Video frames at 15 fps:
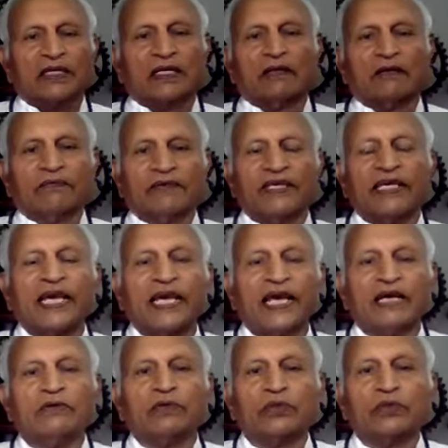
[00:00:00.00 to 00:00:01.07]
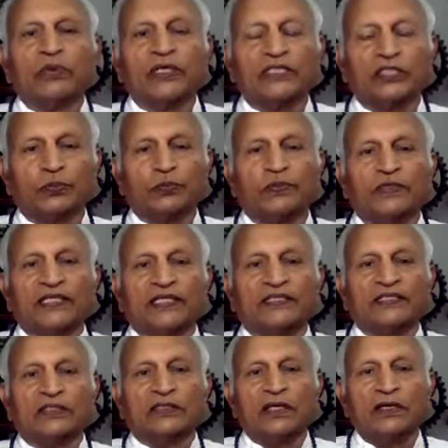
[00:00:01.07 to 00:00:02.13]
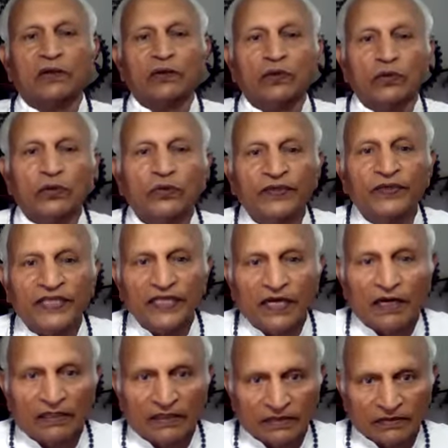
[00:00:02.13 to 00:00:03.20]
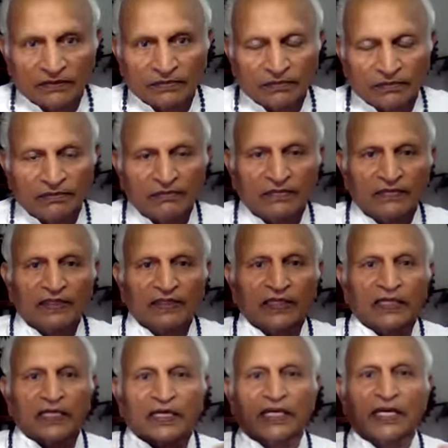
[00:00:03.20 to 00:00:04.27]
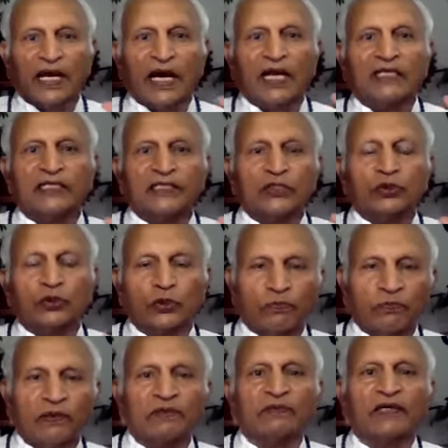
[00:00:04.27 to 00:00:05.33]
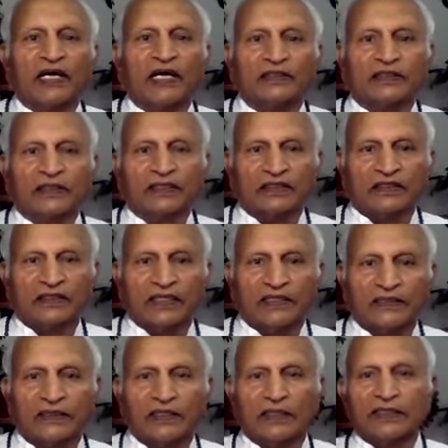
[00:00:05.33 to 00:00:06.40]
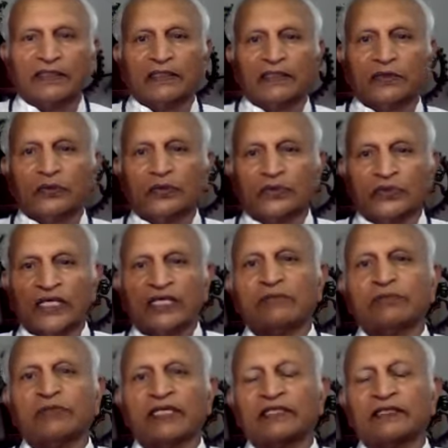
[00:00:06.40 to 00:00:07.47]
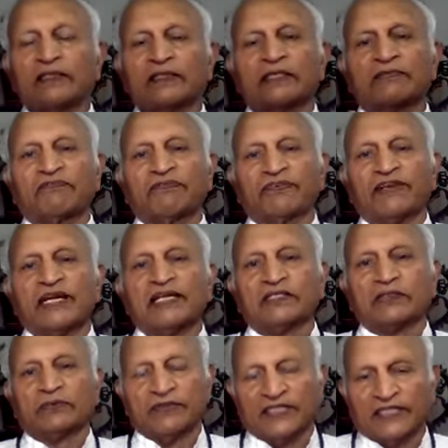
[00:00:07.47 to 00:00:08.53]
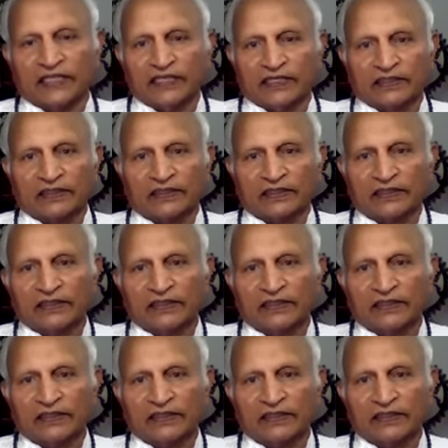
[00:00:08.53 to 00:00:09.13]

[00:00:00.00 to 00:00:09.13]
We have to experience who we are. God is supreme consciousness. Same thing reflects within us